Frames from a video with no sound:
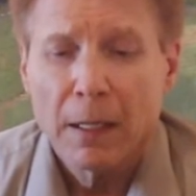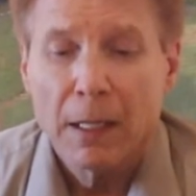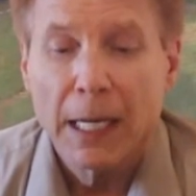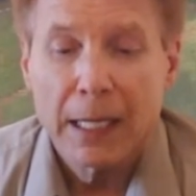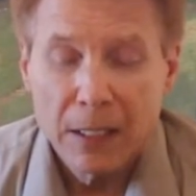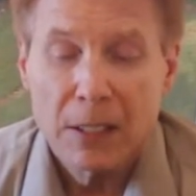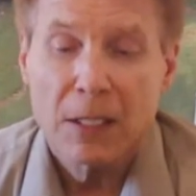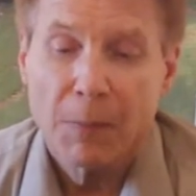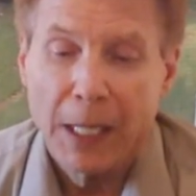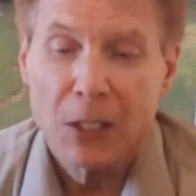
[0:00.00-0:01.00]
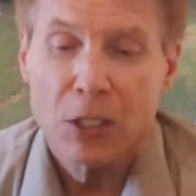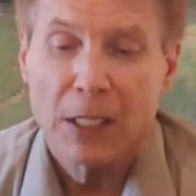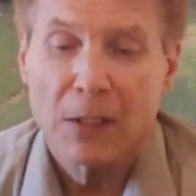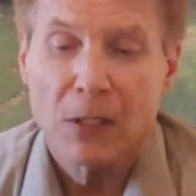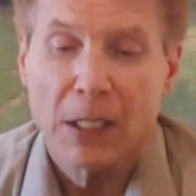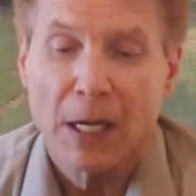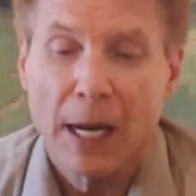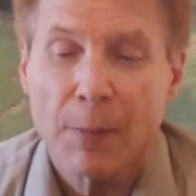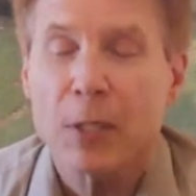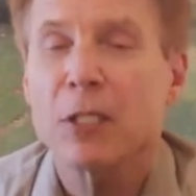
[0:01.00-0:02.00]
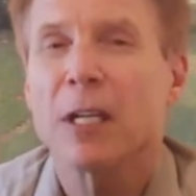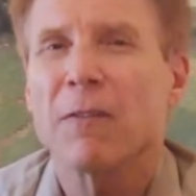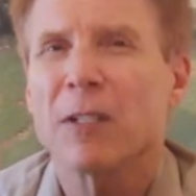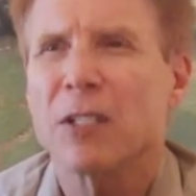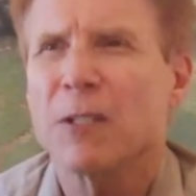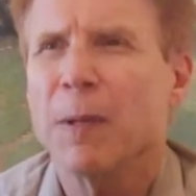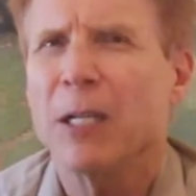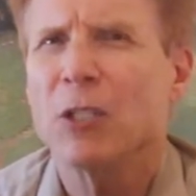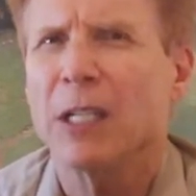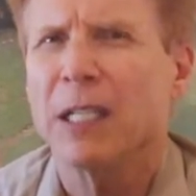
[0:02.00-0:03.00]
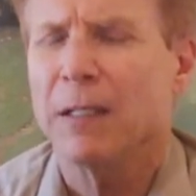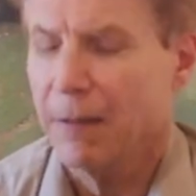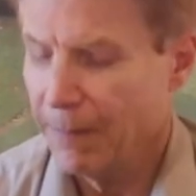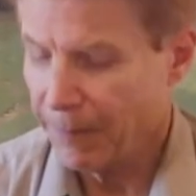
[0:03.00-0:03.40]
The anticipation is the opposite of a suspension.